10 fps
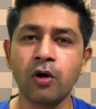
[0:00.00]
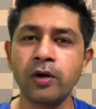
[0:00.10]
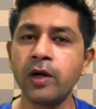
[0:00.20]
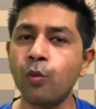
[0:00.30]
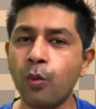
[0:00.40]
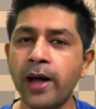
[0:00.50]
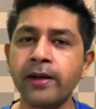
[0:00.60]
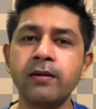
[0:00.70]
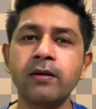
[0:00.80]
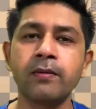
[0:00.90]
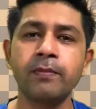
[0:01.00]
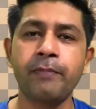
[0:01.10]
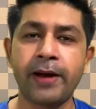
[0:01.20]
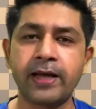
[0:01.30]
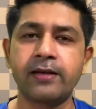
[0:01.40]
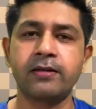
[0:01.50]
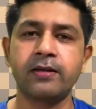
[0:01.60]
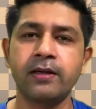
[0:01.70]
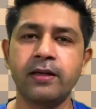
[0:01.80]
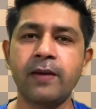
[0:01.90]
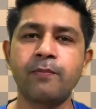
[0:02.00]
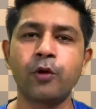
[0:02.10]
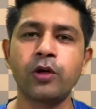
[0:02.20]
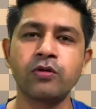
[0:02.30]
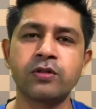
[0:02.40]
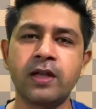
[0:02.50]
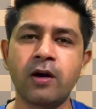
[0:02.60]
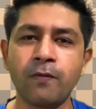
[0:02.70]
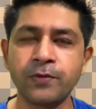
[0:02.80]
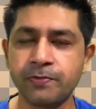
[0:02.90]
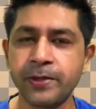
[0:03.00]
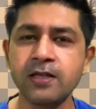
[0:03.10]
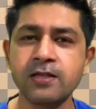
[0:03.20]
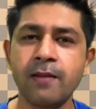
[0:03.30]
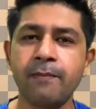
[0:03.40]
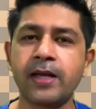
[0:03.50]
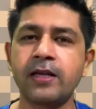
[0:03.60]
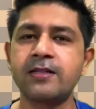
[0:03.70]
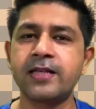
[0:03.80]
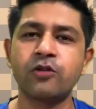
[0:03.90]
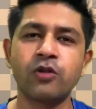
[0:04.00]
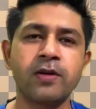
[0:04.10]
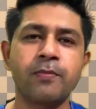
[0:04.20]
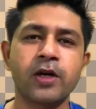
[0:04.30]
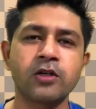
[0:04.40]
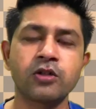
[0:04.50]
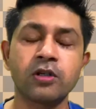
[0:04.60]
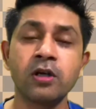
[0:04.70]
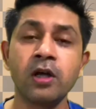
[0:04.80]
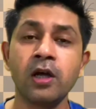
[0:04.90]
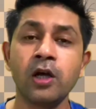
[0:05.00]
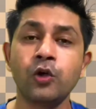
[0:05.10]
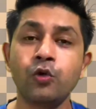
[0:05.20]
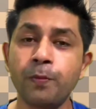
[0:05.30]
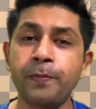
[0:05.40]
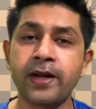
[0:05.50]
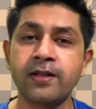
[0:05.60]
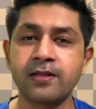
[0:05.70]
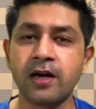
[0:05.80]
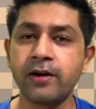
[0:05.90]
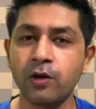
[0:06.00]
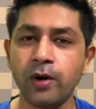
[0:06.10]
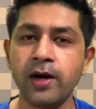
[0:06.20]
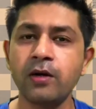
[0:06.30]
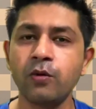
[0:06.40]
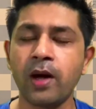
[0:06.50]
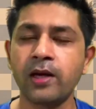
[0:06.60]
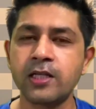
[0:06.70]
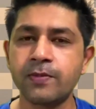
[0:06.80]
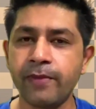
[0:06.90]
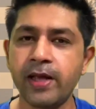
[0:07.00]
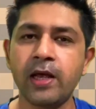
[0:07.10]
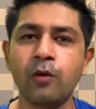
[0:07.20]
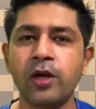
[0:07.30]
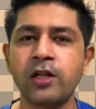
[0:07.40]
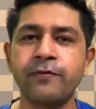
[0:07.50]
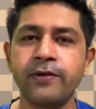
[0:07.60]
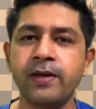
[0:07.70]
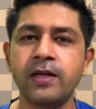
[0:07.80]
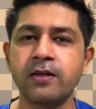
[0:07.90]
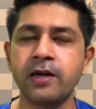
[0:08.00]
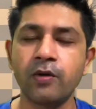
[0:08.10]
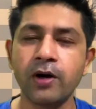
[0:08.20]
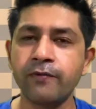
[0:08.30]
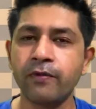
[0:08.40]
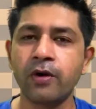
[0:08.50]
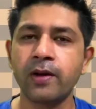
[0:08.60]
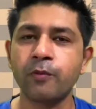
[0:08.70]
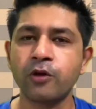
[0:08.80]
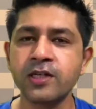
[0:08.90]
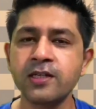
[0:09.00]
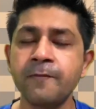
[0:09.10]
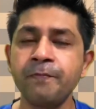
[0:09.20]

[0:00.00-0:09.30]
only one parent can produce their offsprings, but in sexual reproduction, two parents are required. One is male and one is female is required for the process.